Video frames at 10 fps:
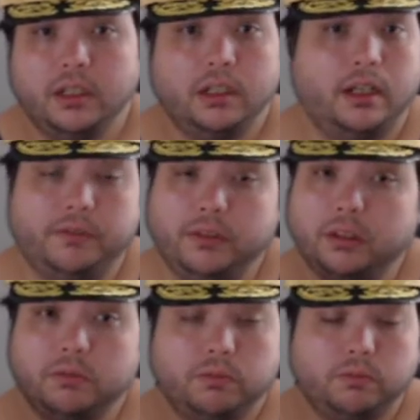I'm
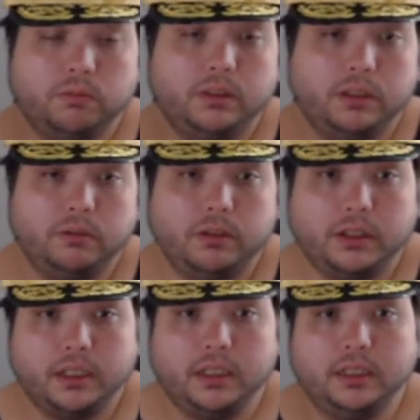not really
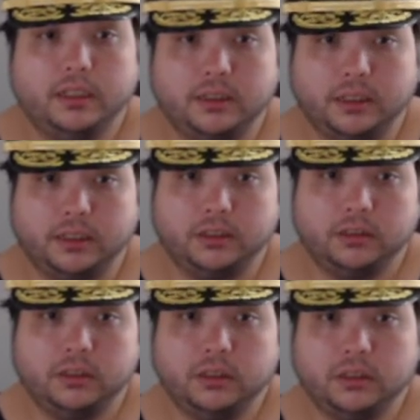working as I
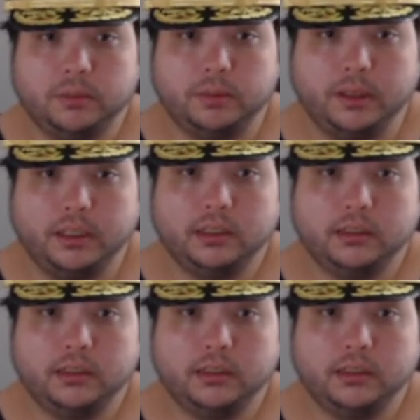used to be,